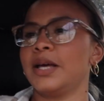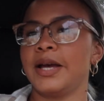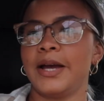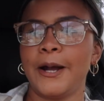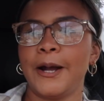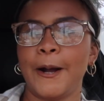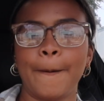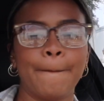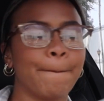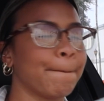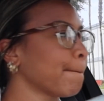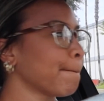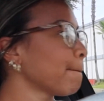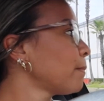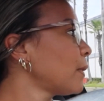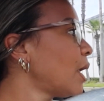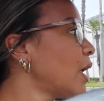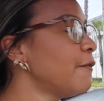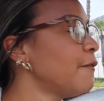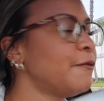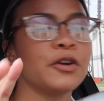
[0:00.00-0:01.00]
like,
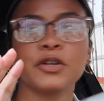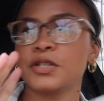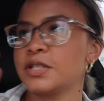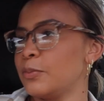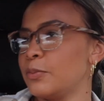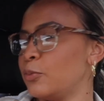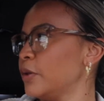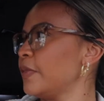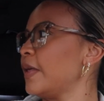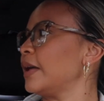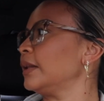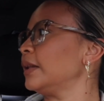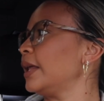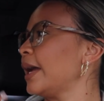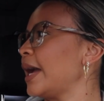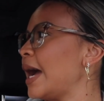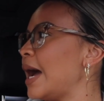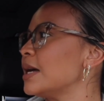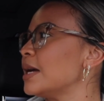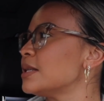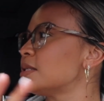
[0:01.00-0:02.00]
if you're someone that
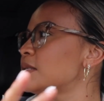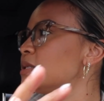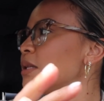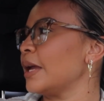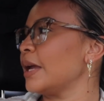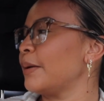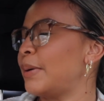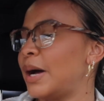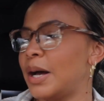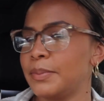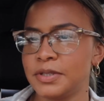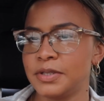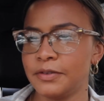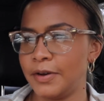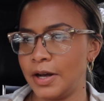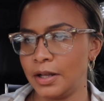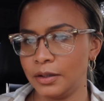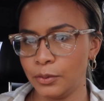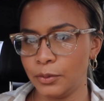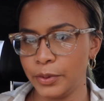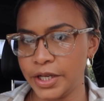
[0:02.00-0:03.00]
like adds like pops of
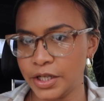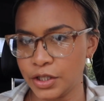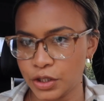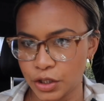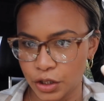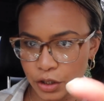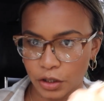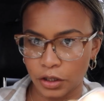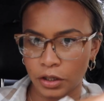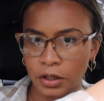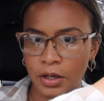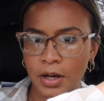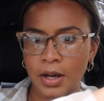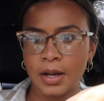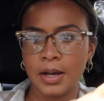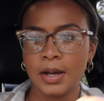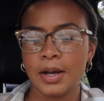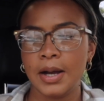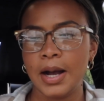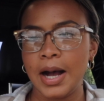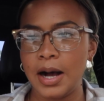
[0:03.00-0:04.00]
Halloween to your
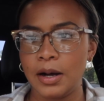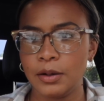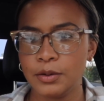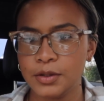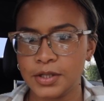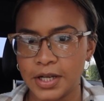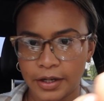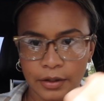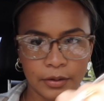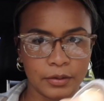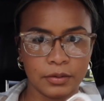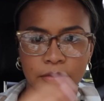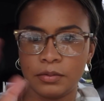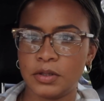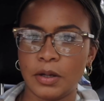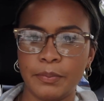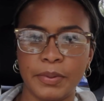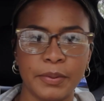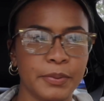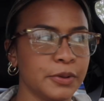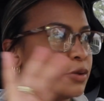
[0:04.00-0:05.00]
house? I know
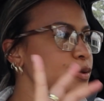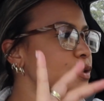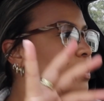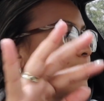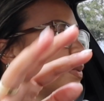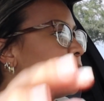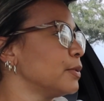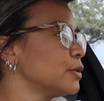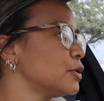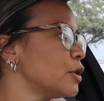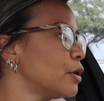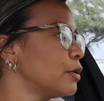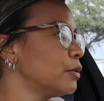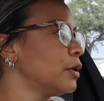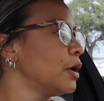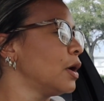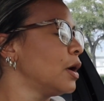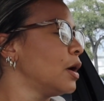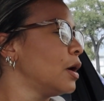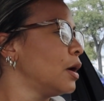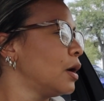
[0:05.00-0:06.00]
some people do, some people
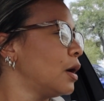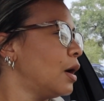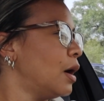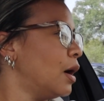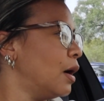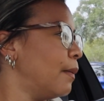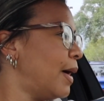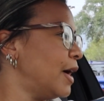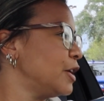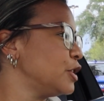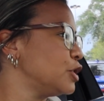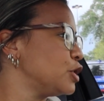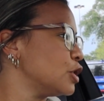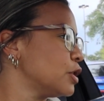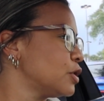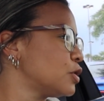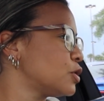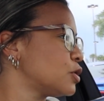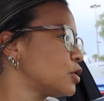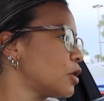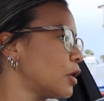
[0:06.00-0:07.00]
don't. I
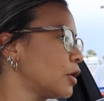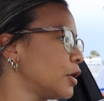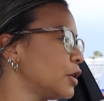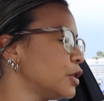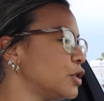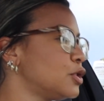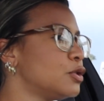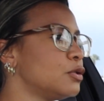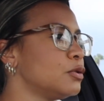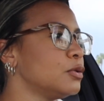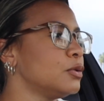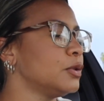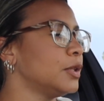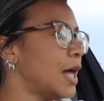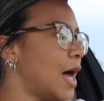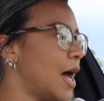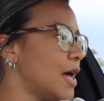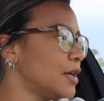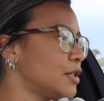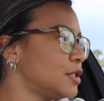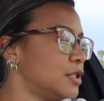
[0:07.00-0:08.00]
just started to
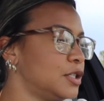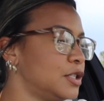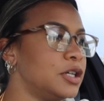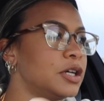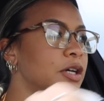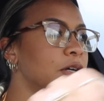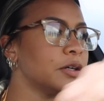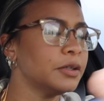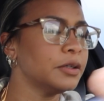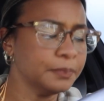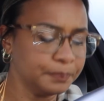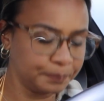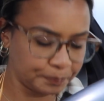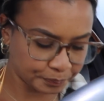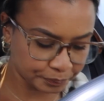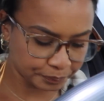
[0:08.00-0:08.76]
last year.